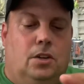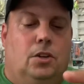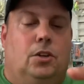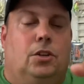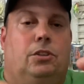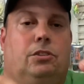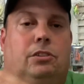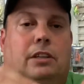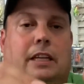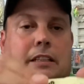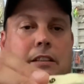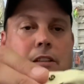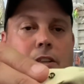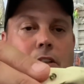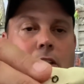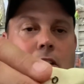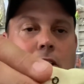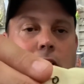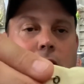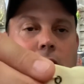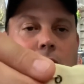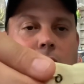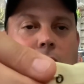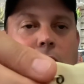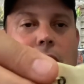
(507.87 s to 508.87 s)
It's got the
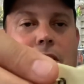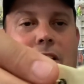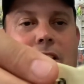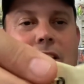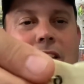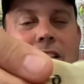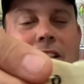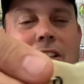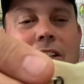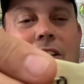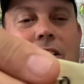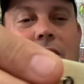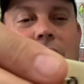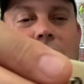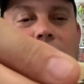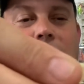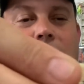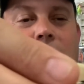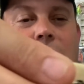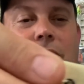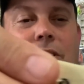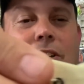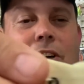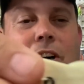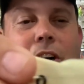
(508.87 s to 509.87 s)

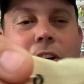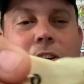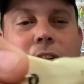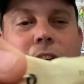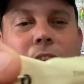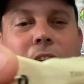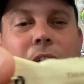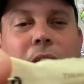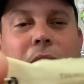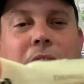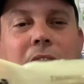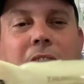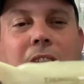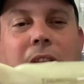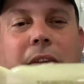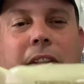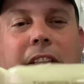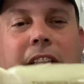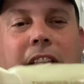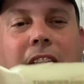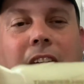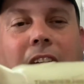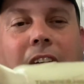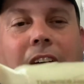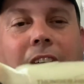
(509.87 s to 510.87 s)
Thunderhawk logo at the
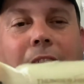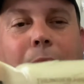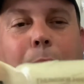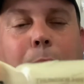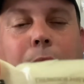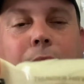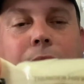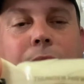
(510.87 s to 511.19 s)
top.